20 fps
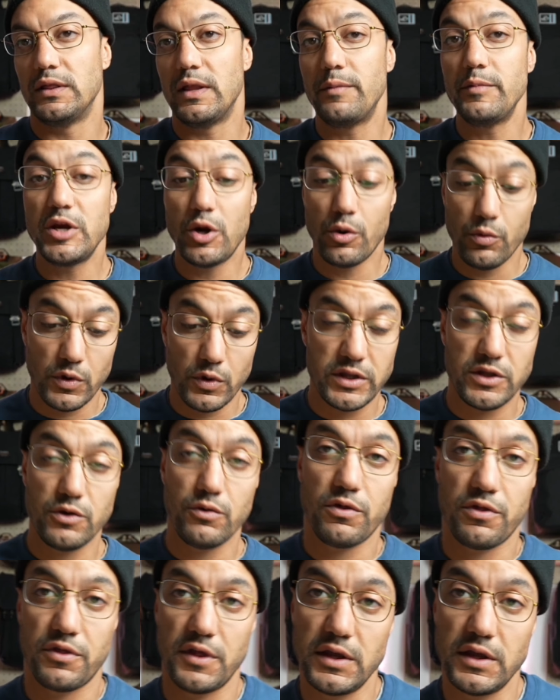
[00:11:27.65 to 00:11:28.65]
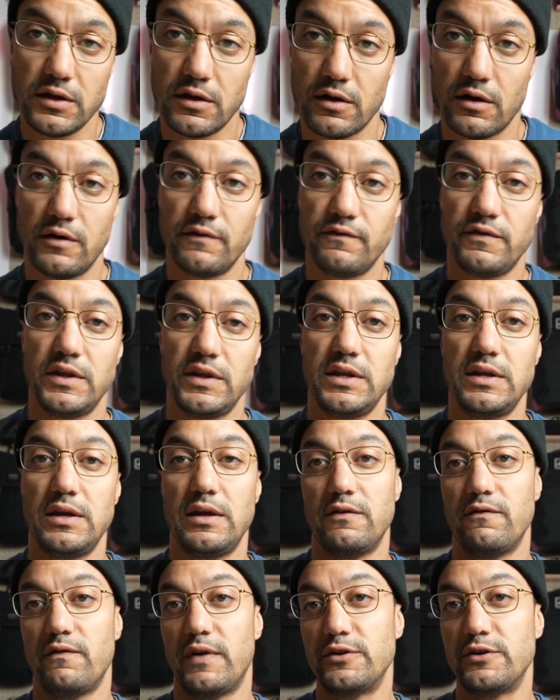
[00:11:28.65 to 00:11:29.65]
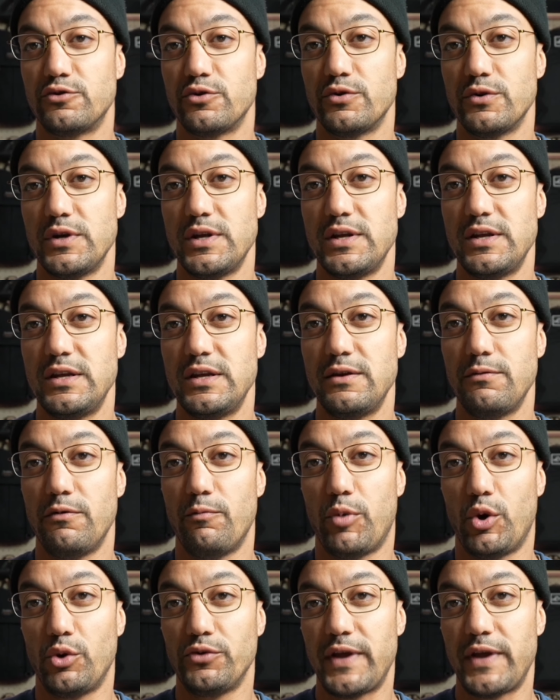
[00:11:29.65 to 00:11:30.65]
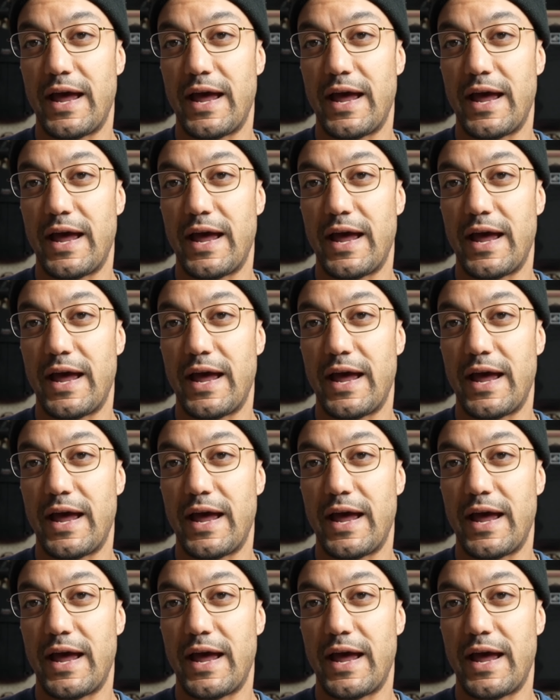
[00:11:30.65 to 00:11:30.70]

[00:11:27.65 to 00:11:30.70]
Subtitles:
Let me know what you think of the Inventory Bolt